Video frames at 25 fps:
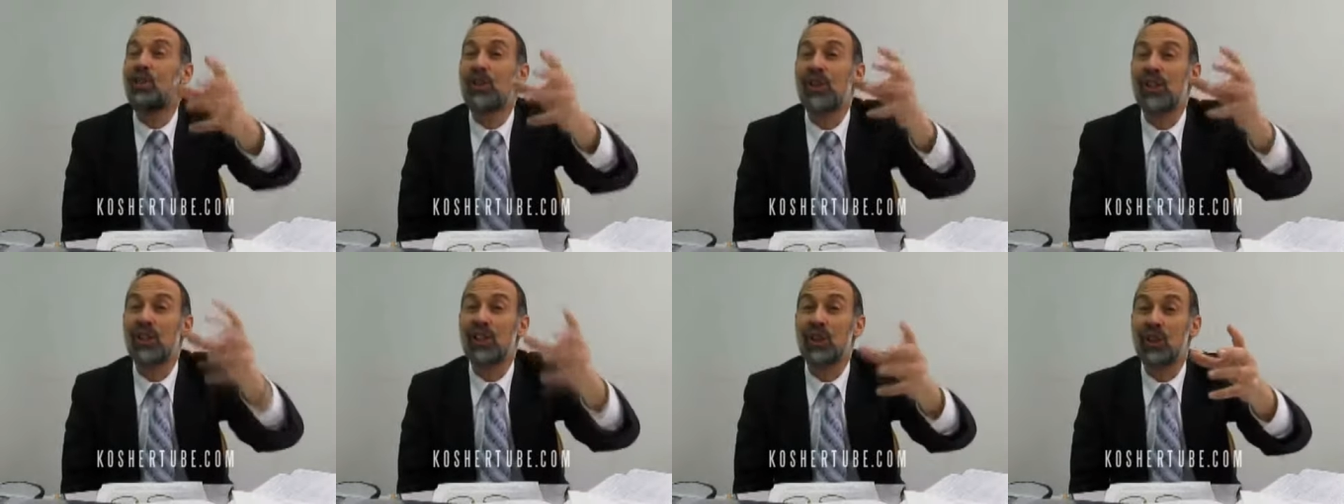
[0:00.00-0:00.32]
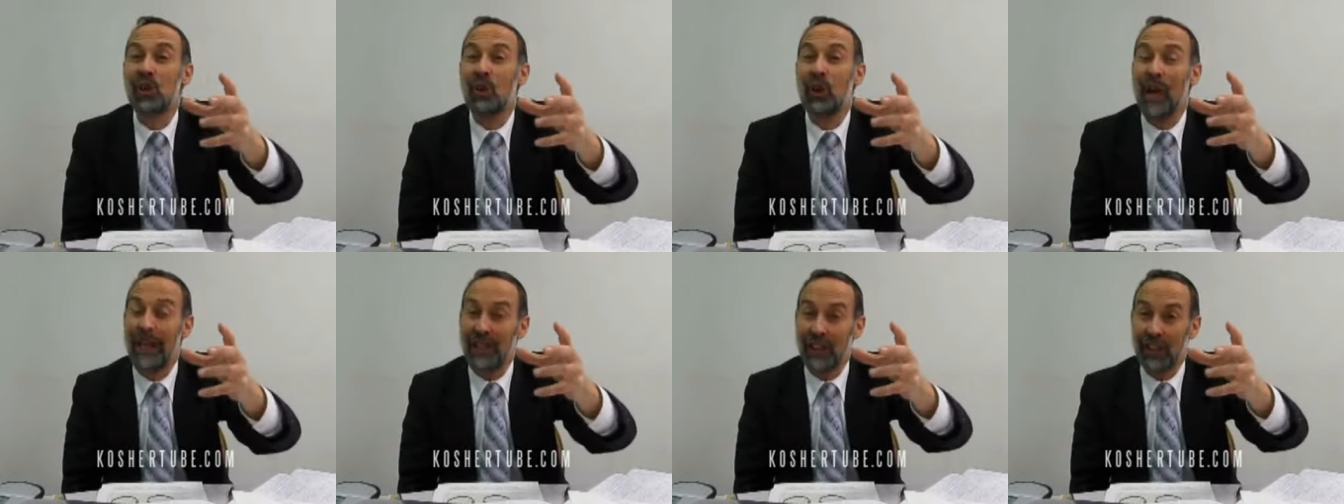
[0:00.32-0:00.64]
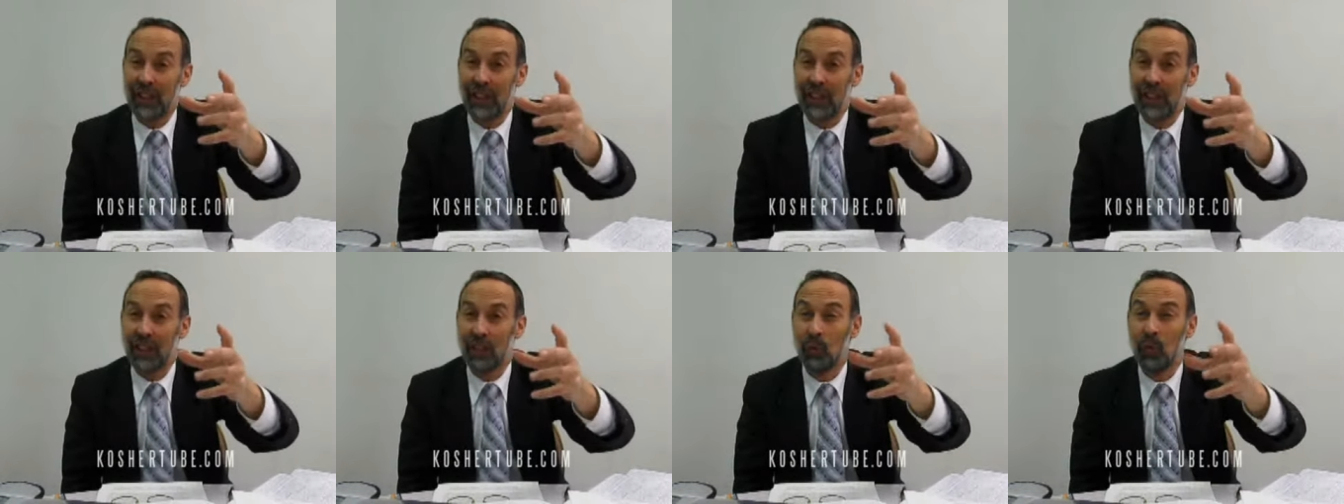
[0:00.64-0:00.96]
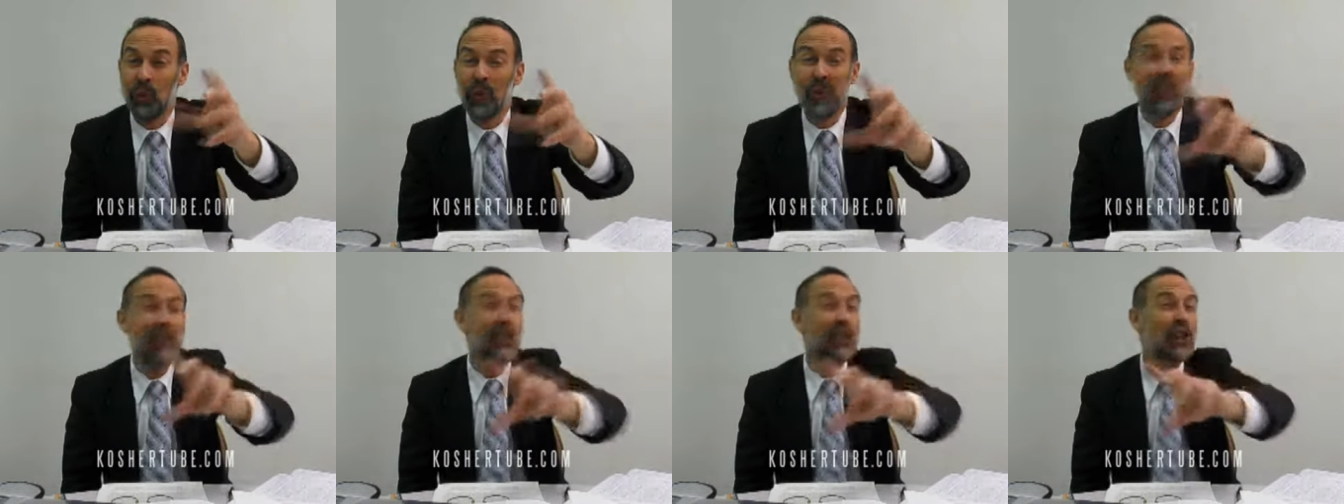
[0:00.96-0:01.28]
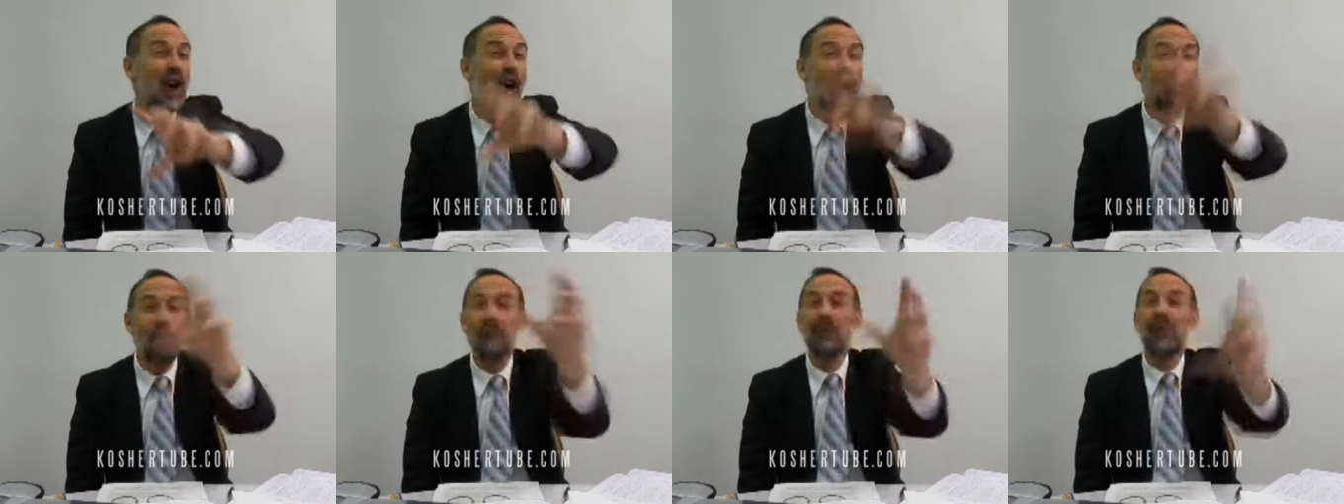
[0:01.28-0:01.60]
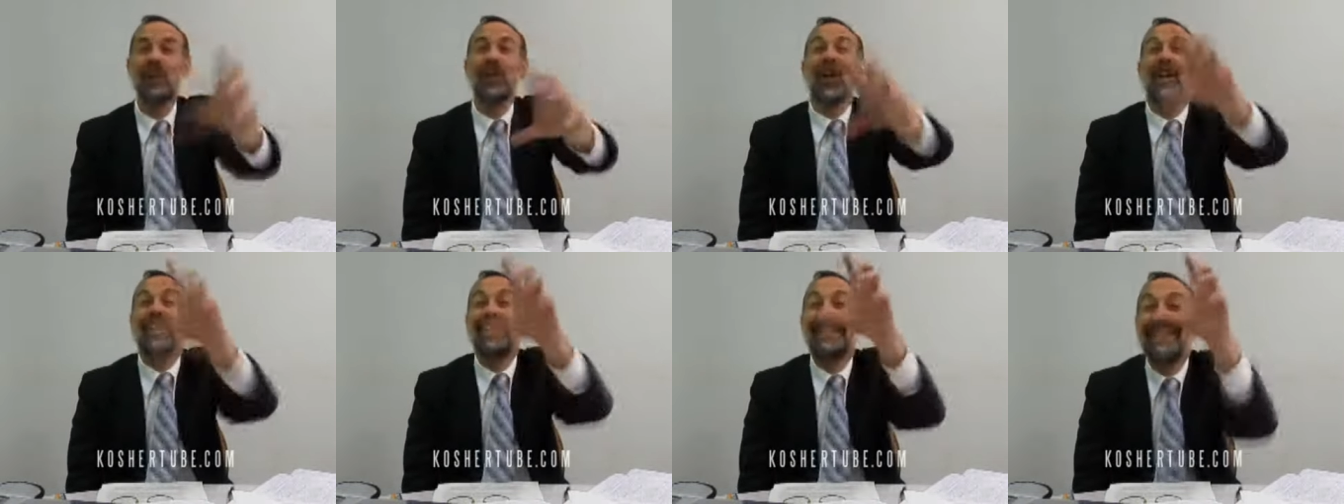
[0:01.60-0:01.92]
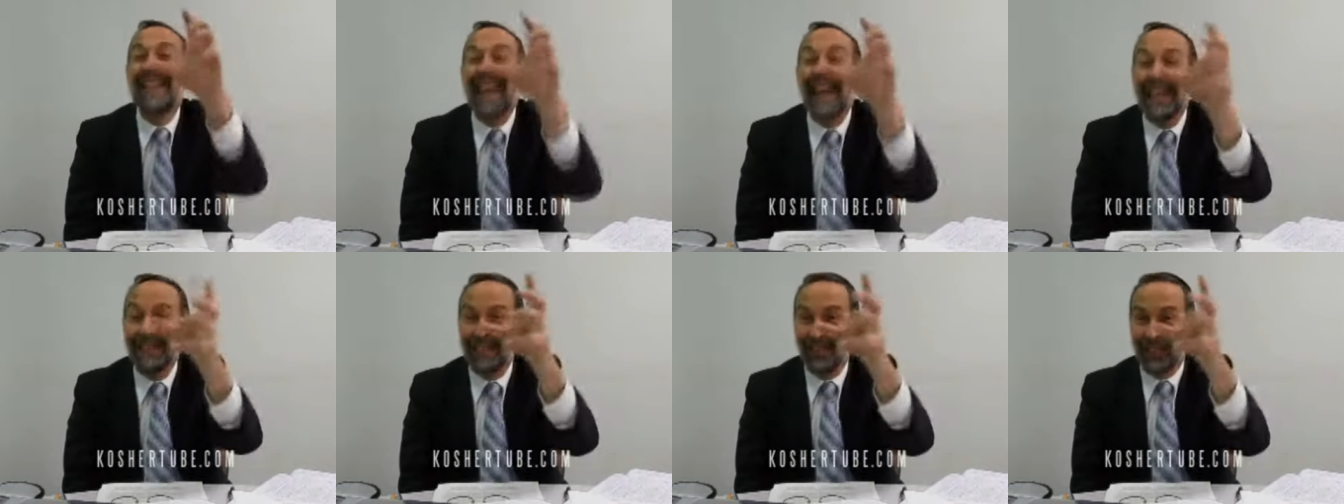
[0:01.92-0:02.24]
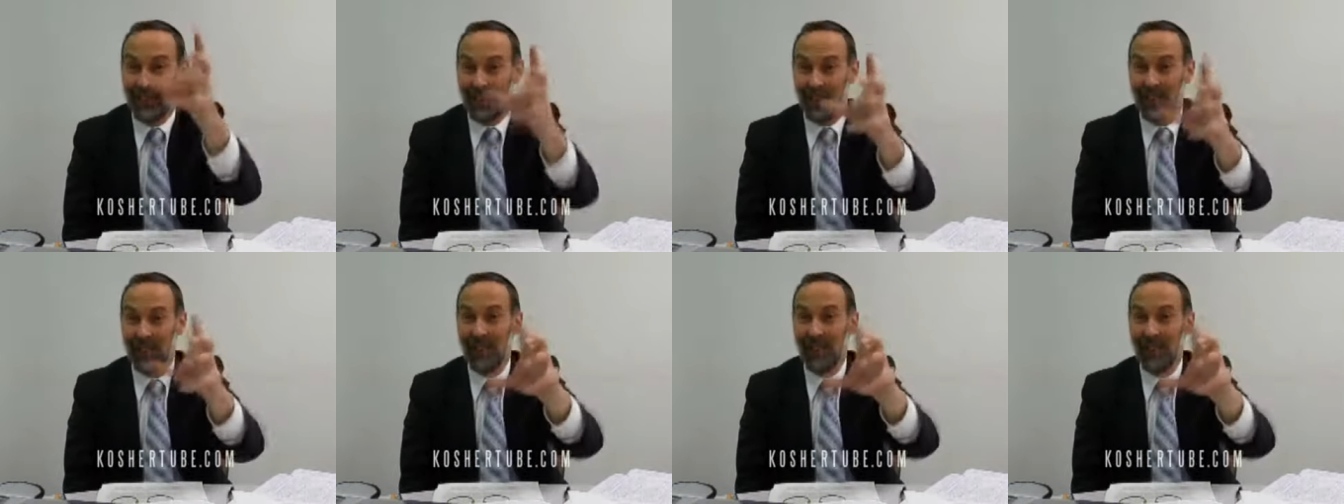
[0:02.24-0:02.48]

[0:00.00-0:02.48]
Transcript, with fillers: situation which is almost identical?